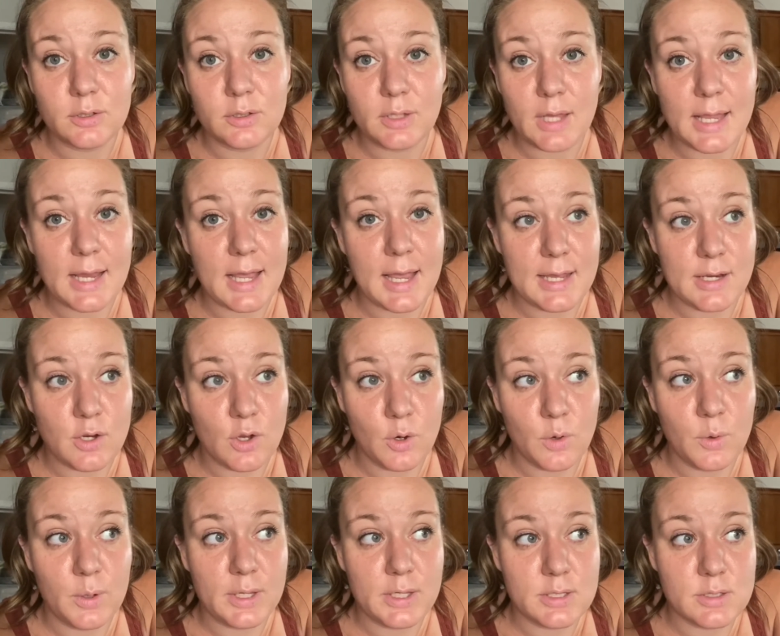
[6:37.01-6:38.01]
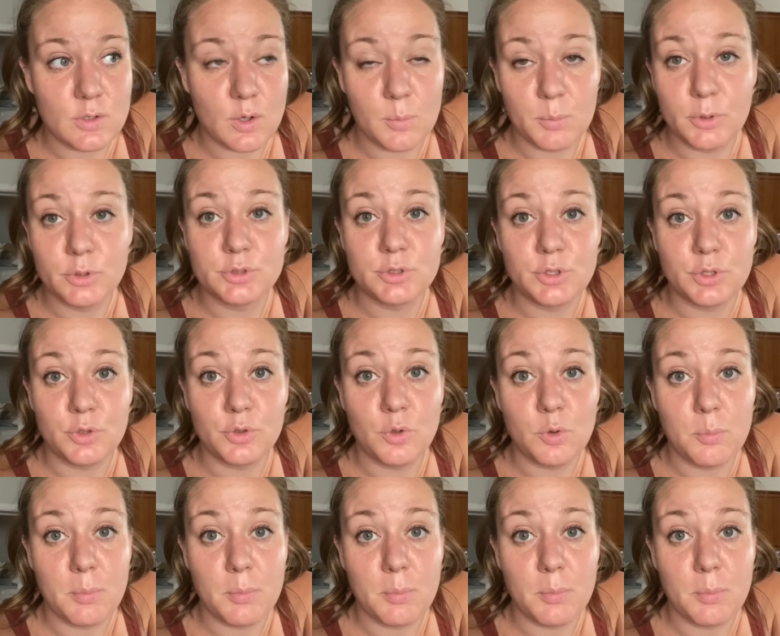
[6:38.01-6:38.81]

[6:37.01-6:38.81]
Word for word: Like, I know he's almost two,